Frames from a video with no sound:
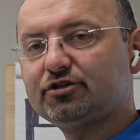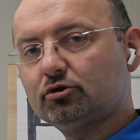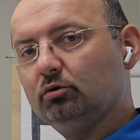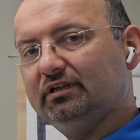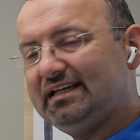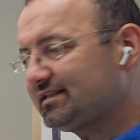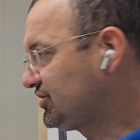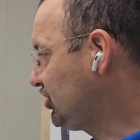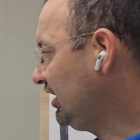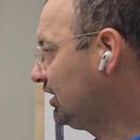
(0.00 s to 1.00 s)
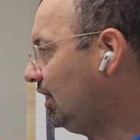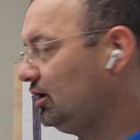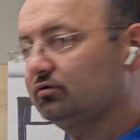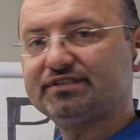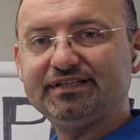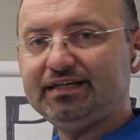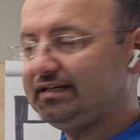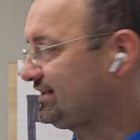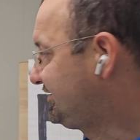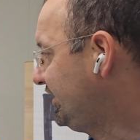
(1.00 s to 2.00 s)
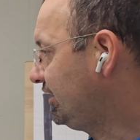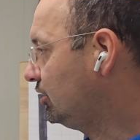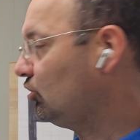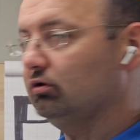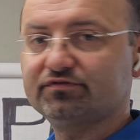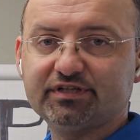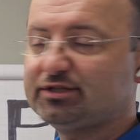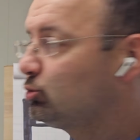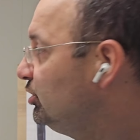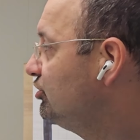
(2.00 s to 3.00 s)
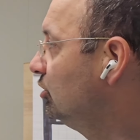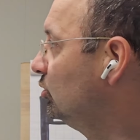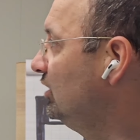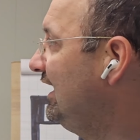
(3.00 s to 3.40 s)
so let's check out the exterior of this window.